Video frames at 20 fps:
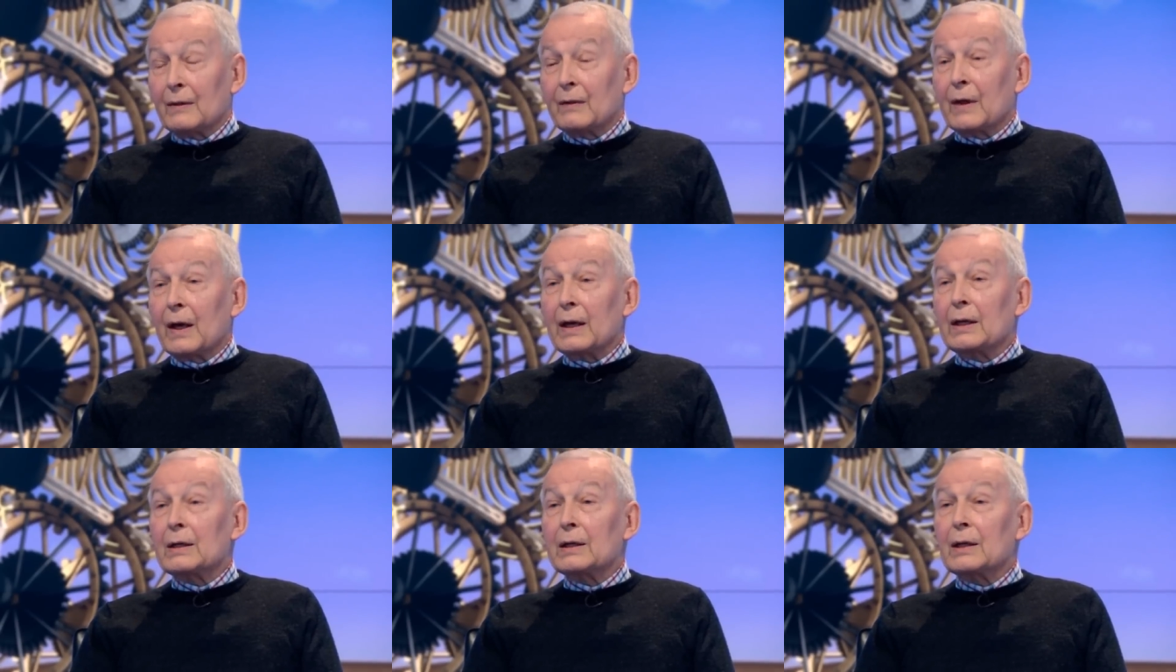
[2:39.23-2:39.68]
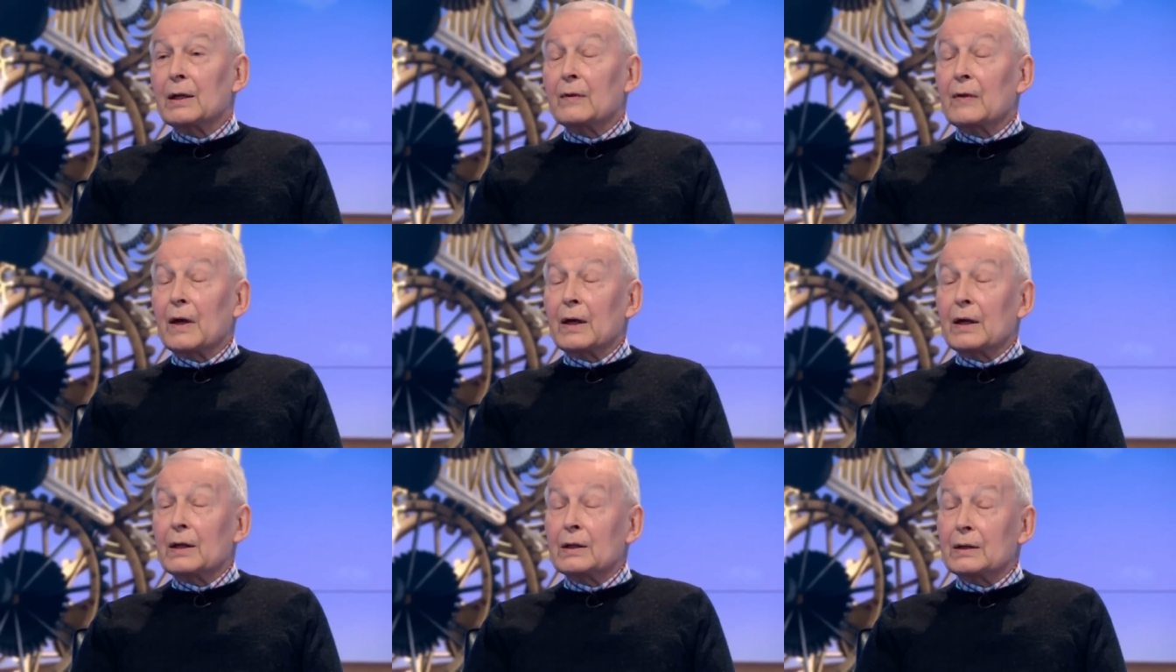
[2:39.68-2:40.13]

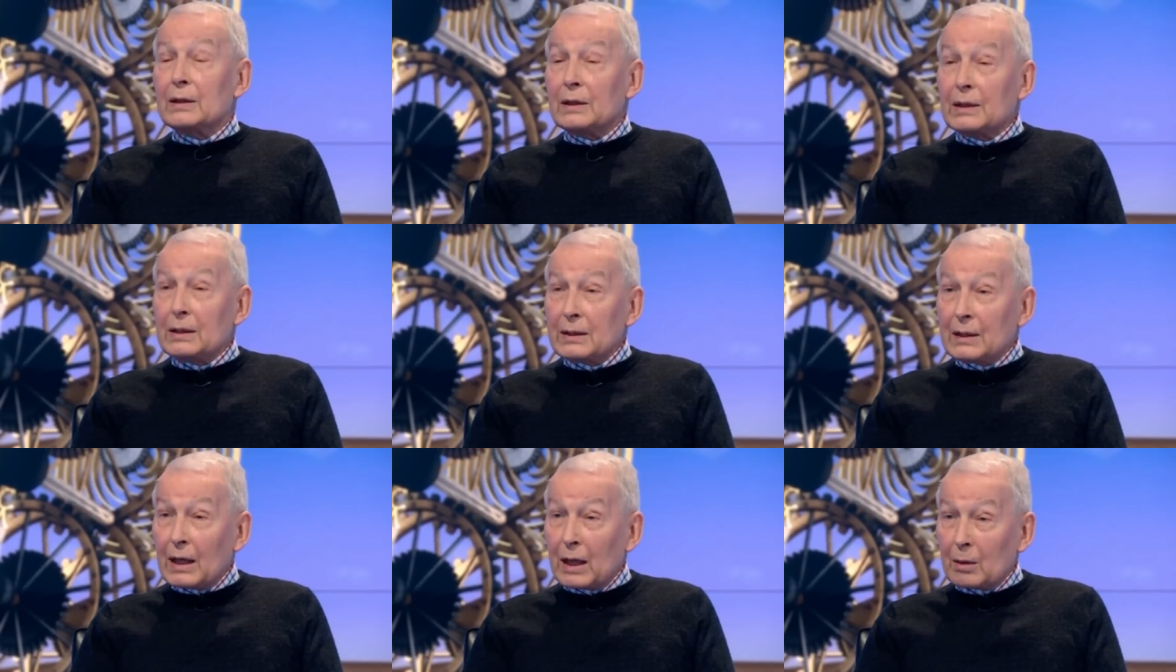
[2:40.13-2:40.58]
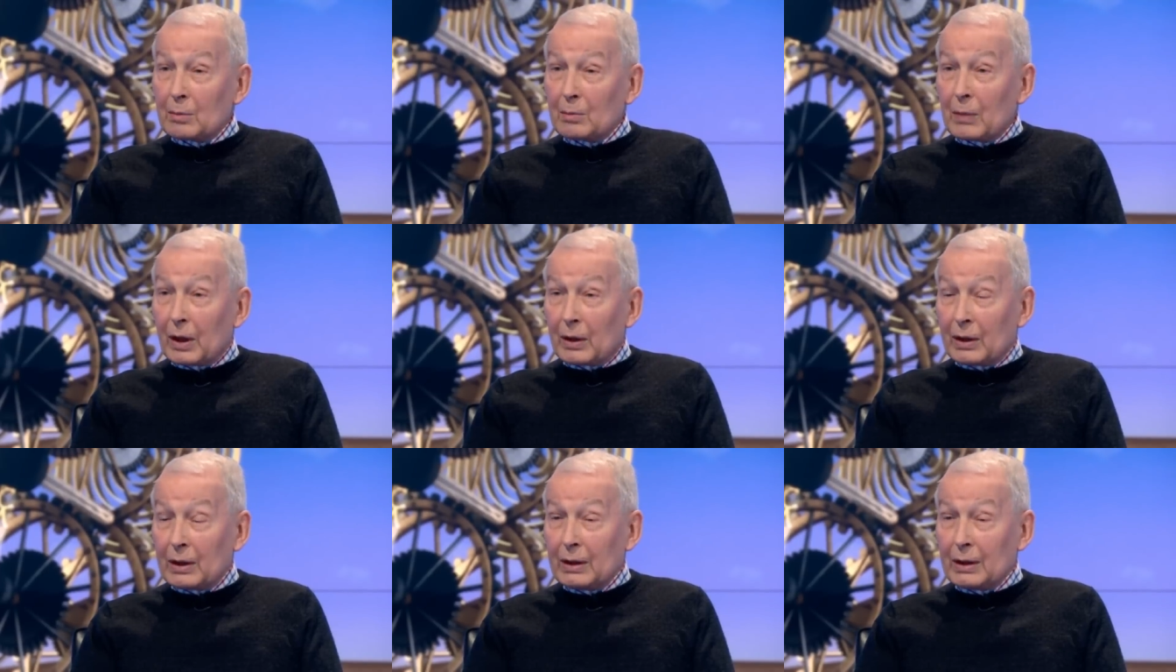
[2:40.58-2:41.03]
They need our
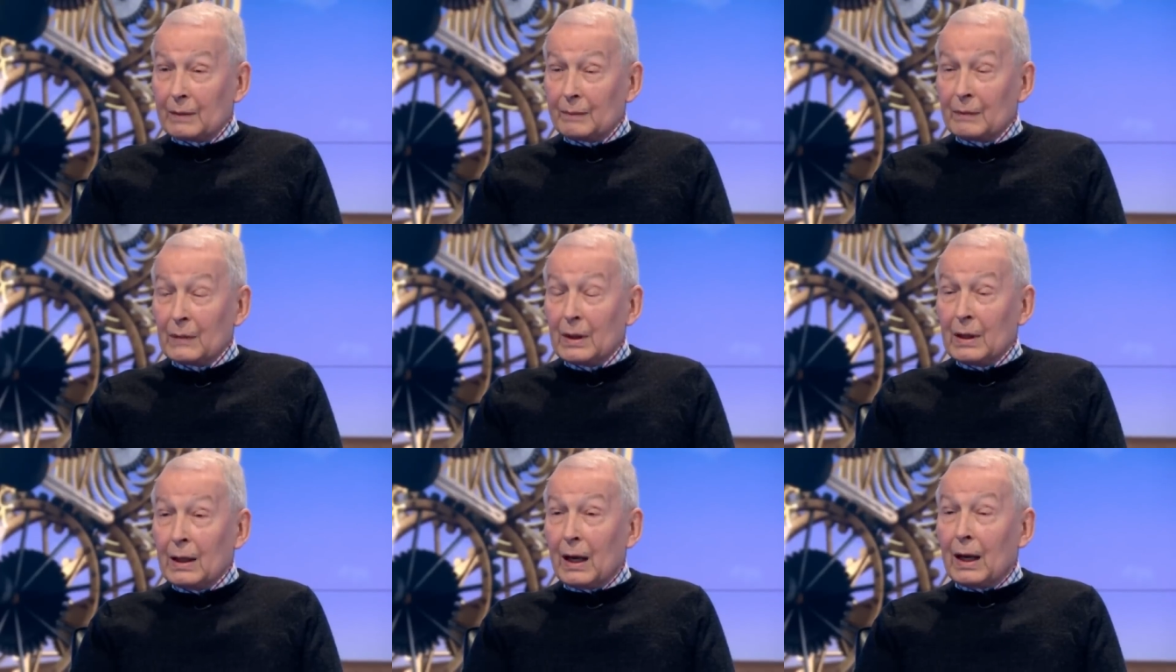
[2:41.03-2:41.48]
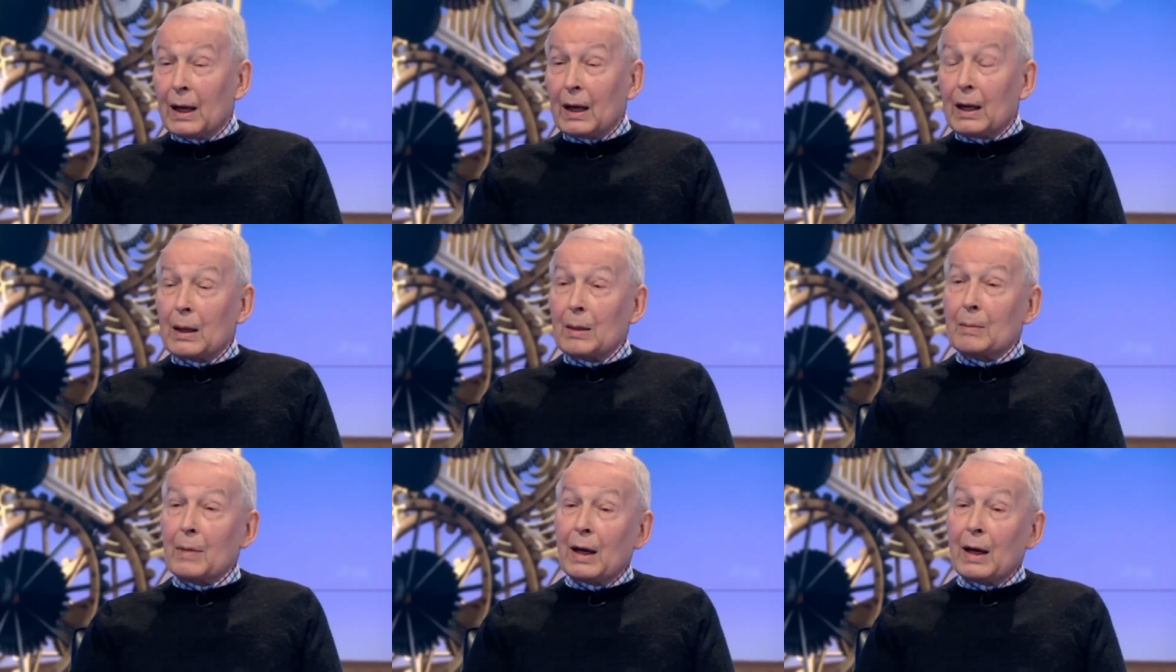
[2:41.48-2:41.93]
money,
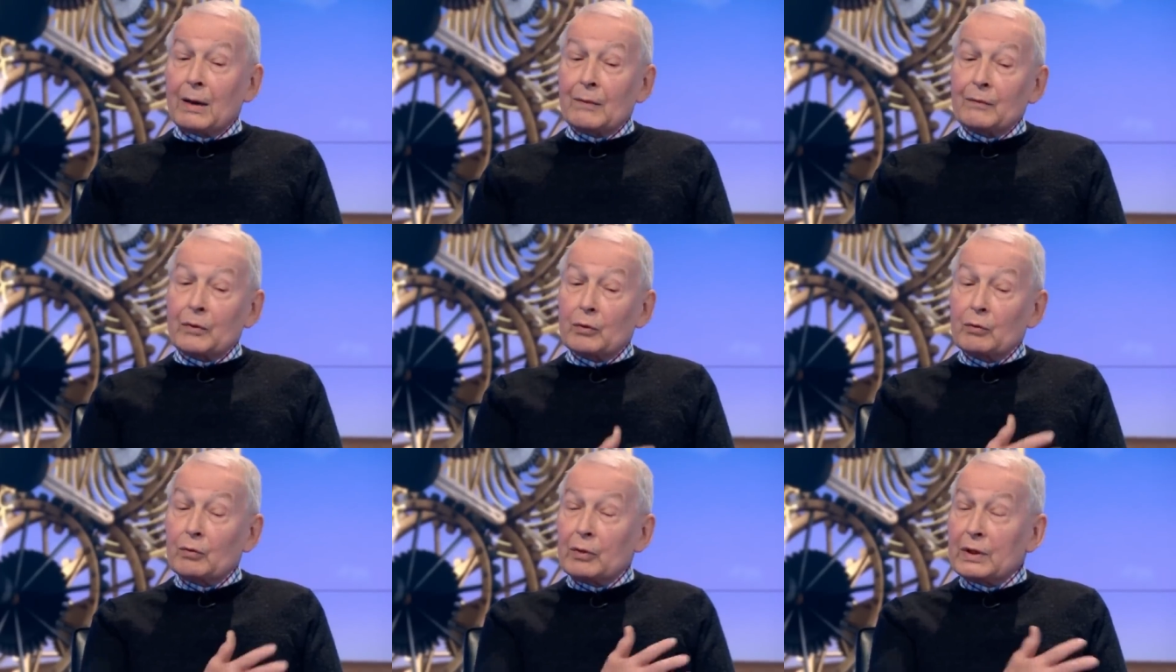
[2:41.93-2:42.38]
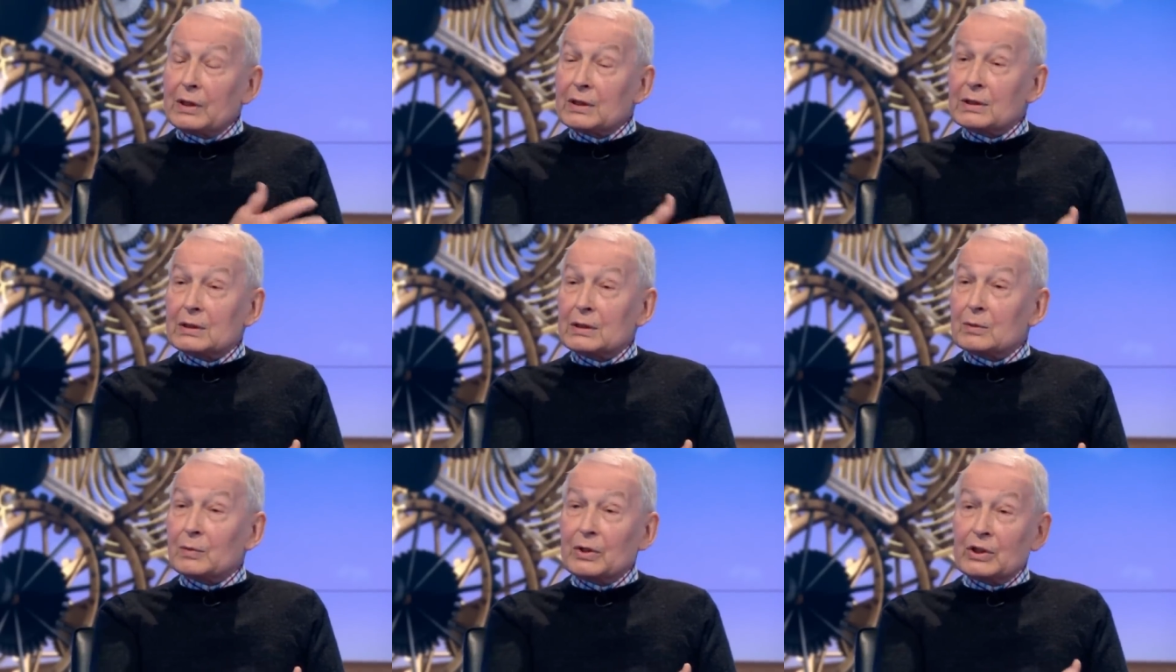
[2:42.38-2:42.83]
and for
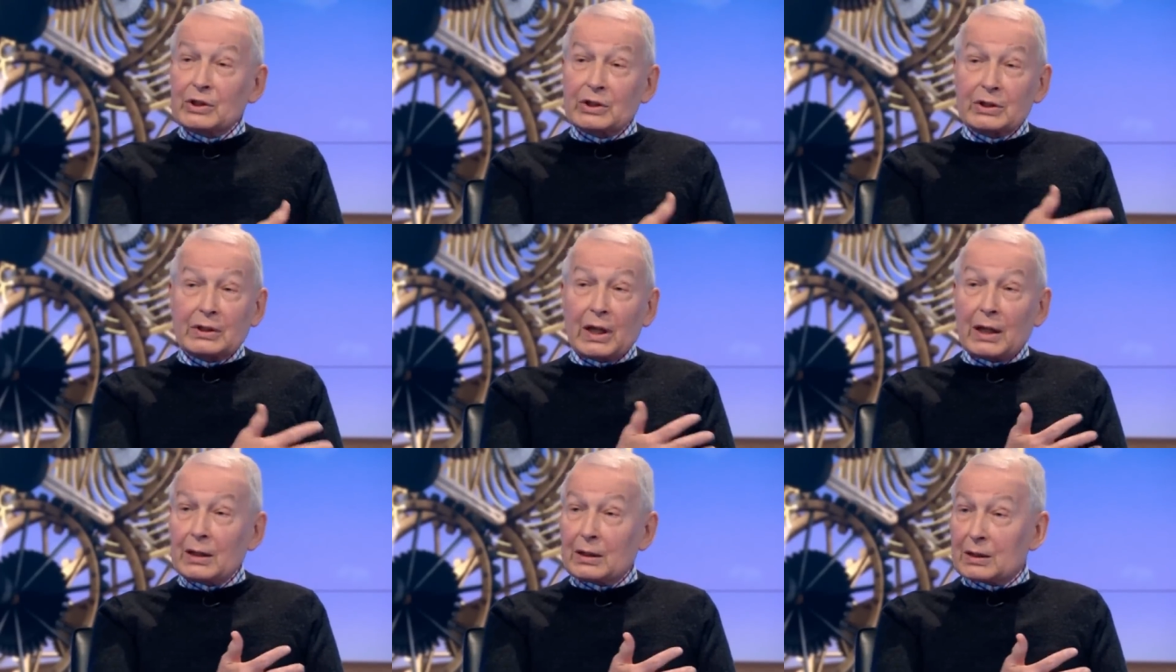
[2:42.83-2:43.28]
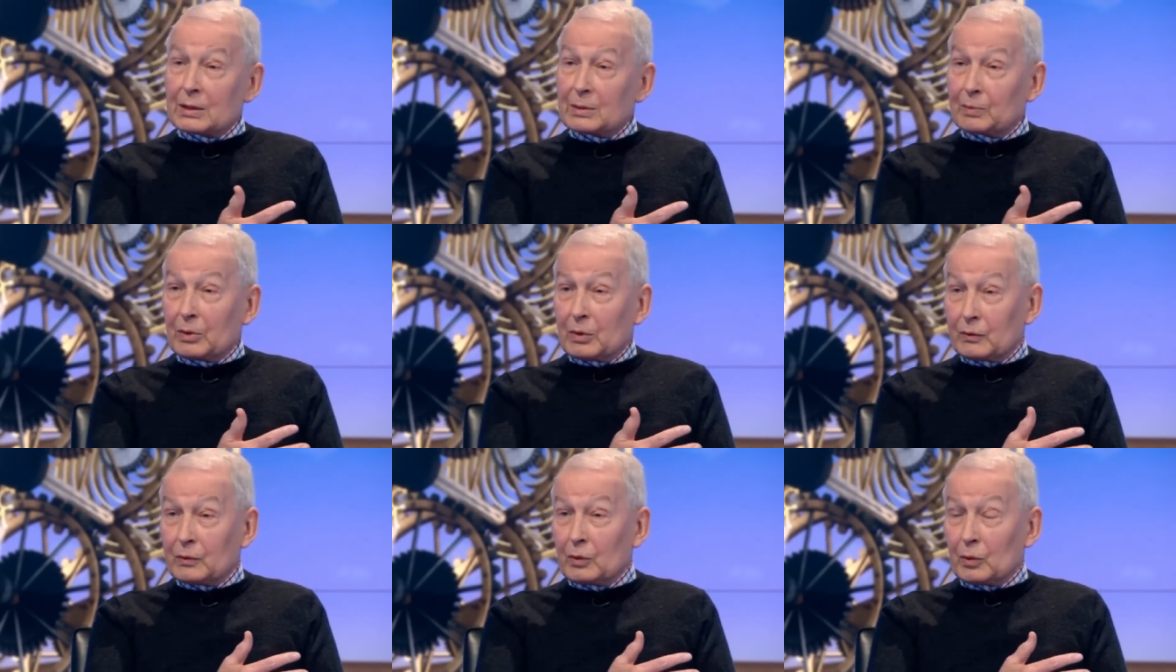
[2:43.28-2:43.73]
reasons which Stella's
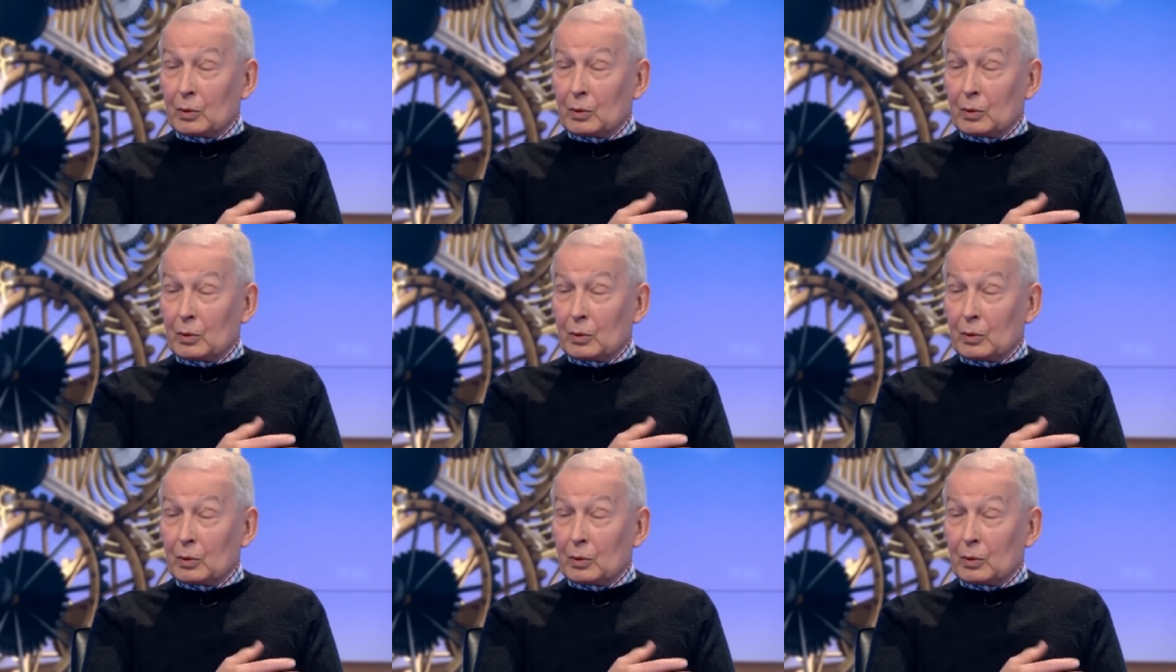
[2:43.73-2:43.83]
put